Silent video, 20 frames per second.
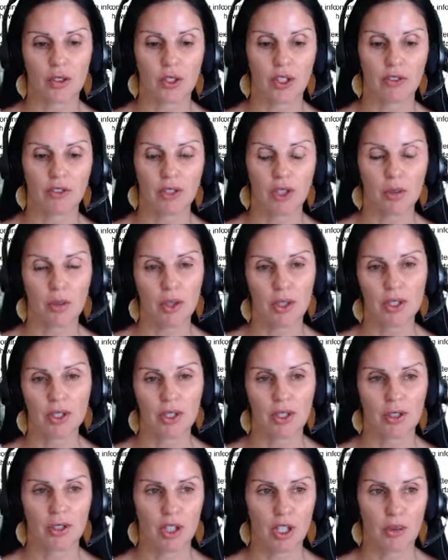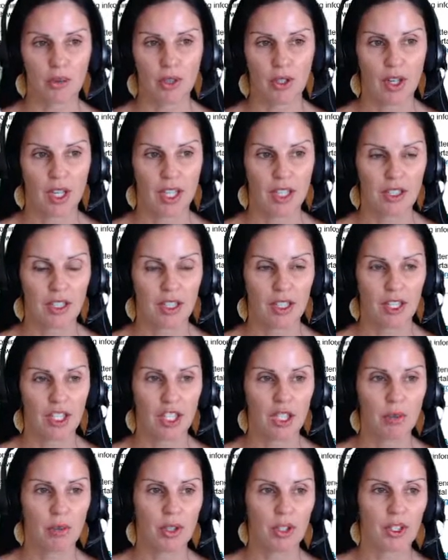if you're a person who keeps your hands on the
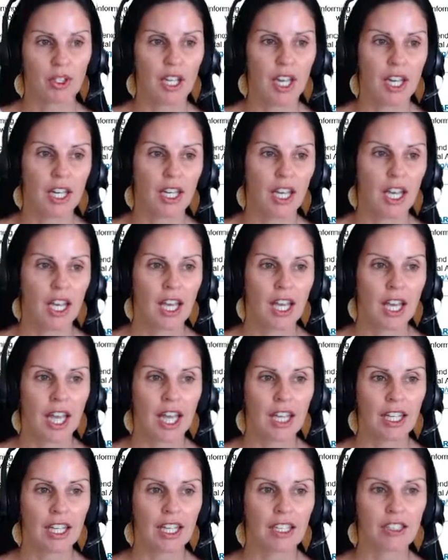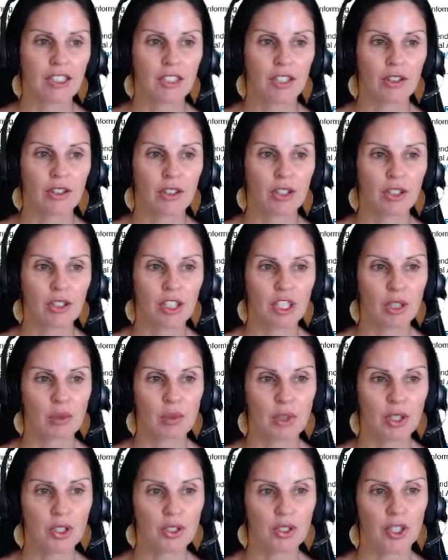keyboard a lot and likes to learn
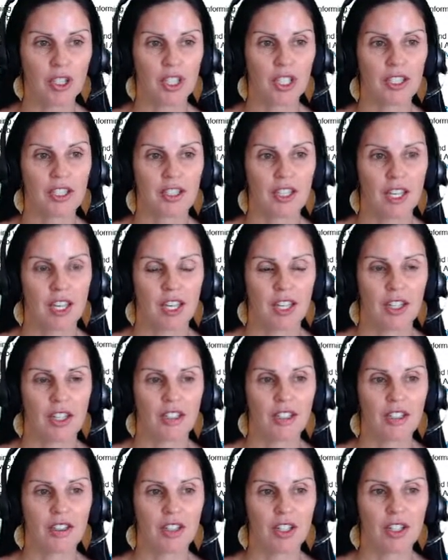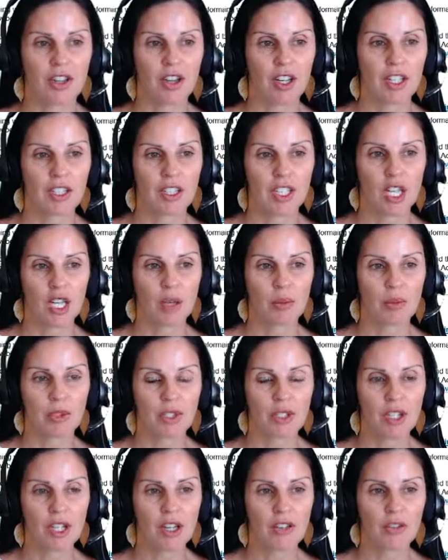keyboard shortcuts, this is a great tip.
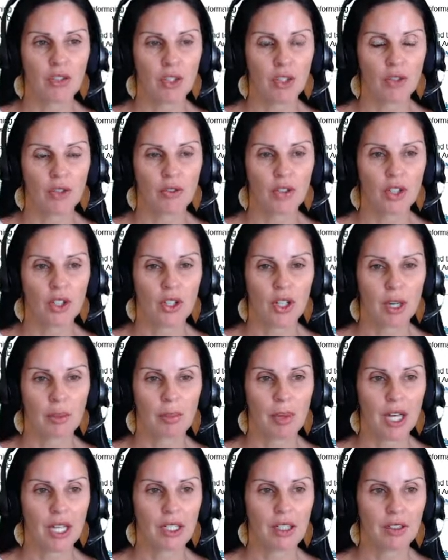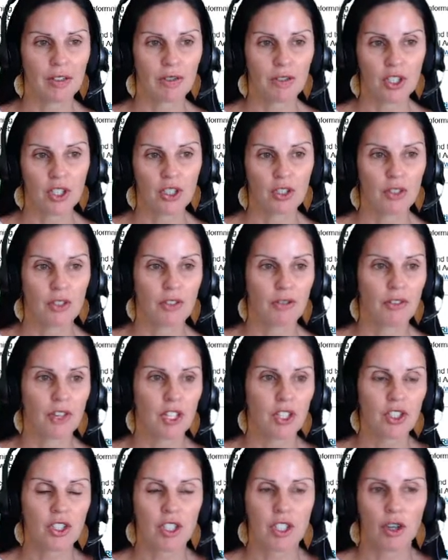Just hover over a button, a feature, a
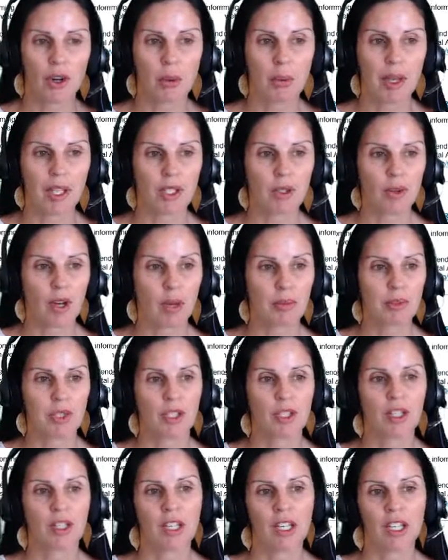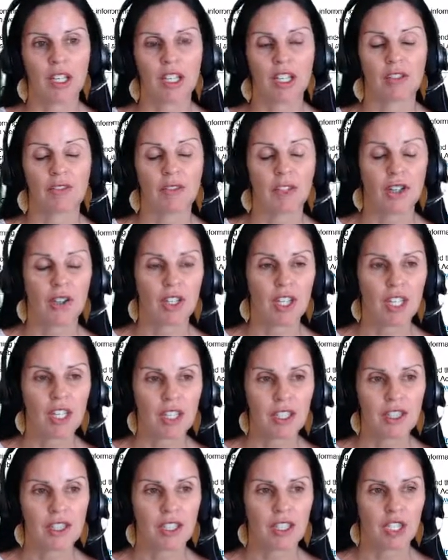function, or a menu option. If there
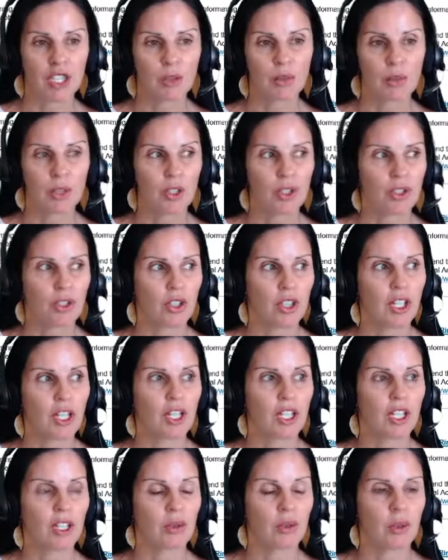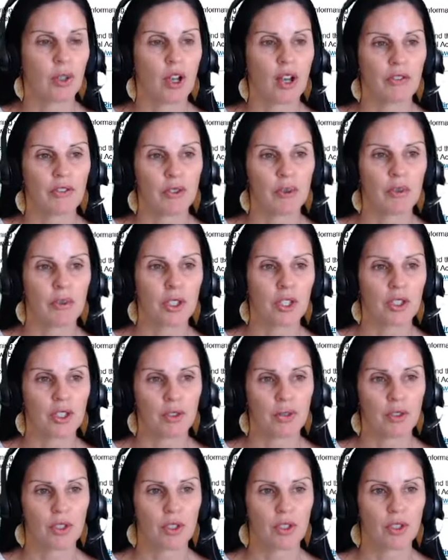is a keyboard shortcut, it will often be
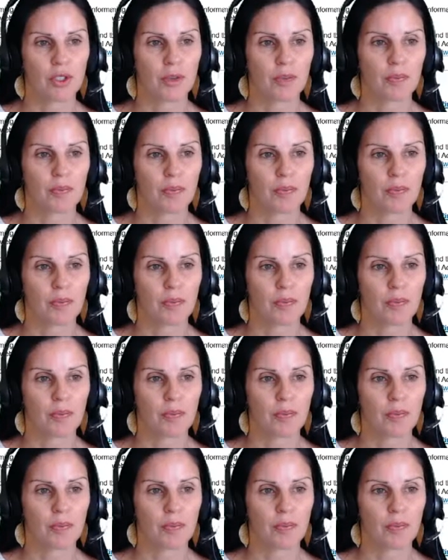shown to you.